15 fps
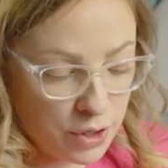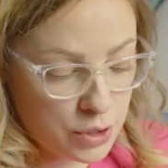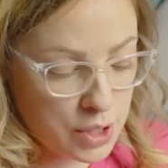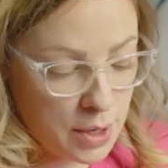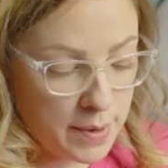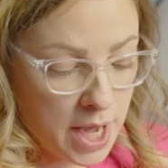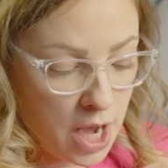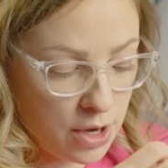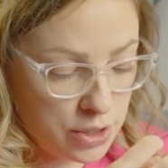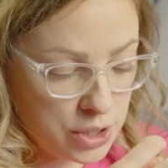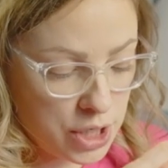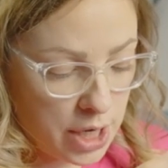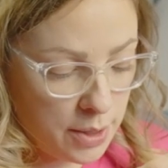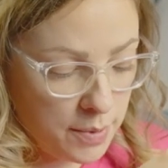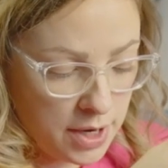you're sewing it
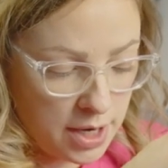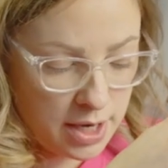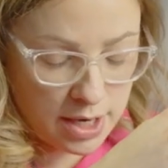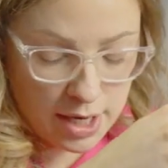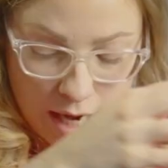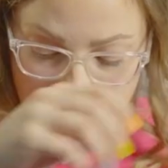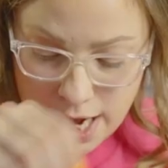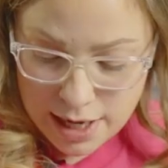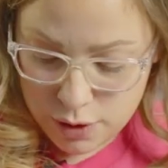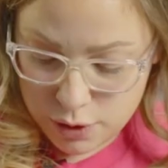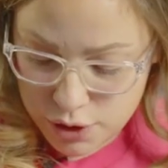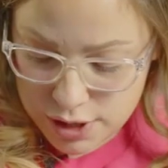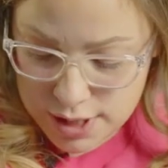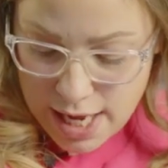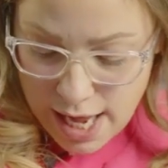onto, and
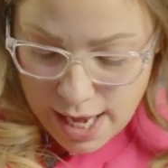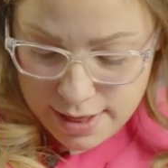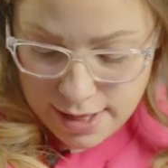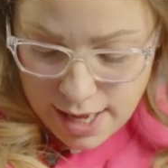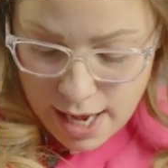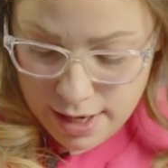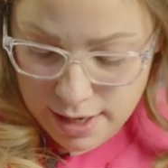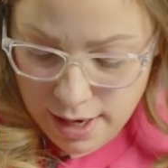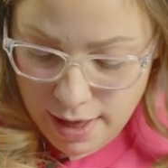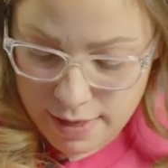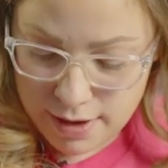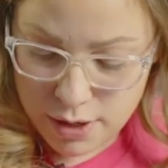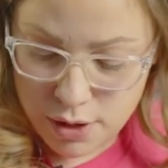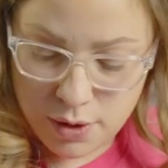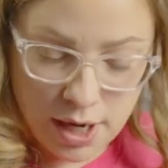it'll just hide the end,
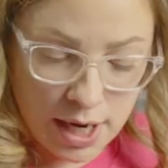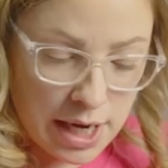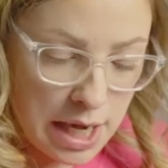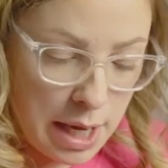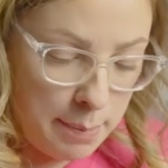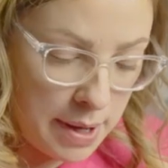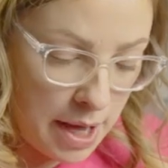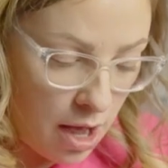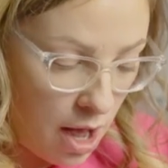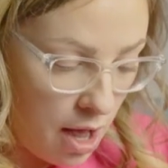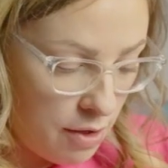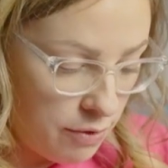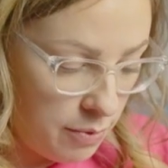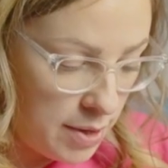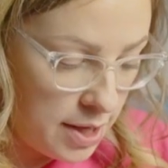and then you can clip it
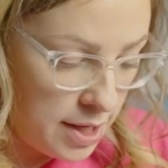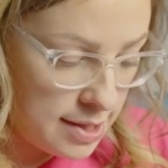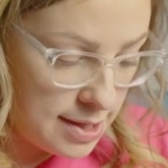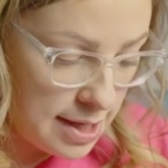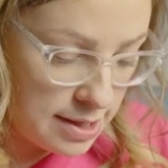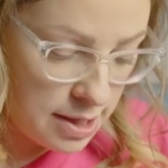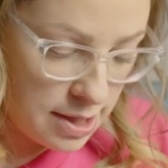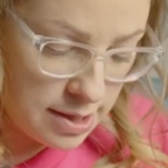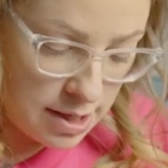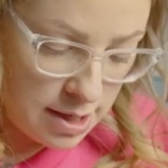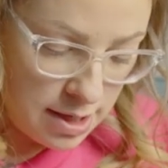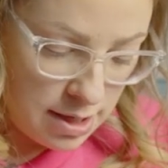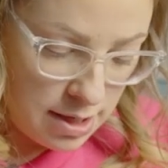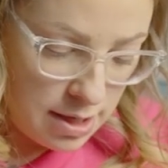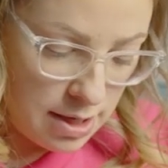off with your scissors
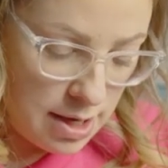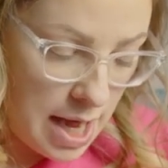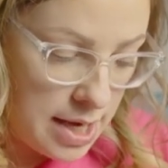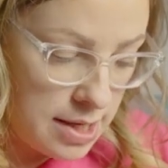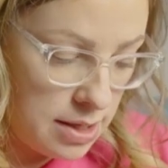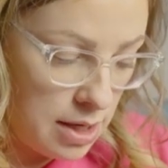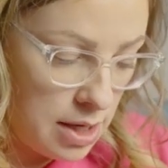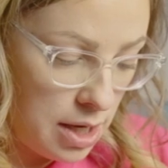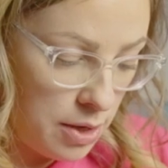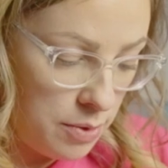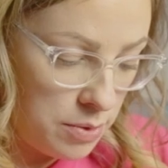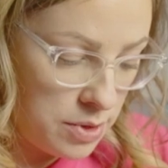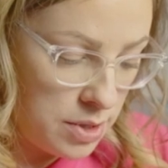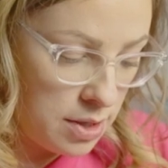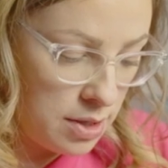nice and
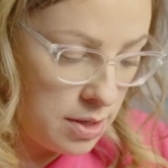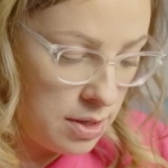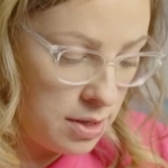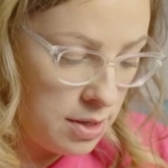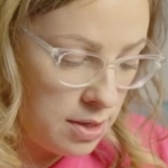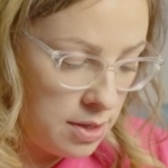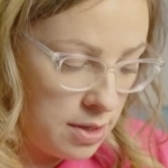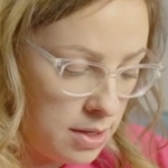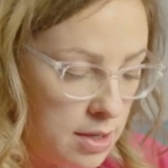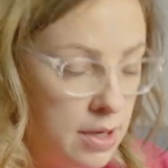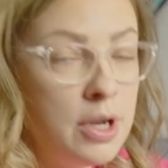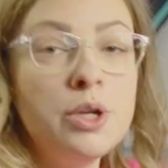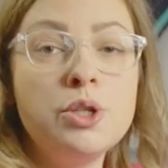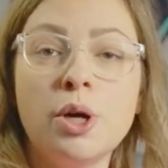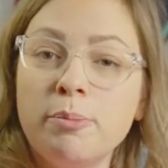close.
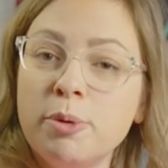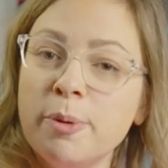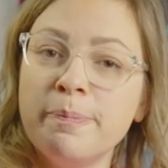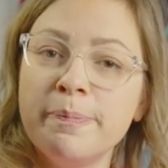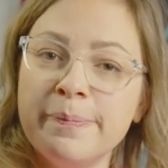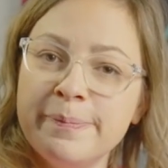Job done.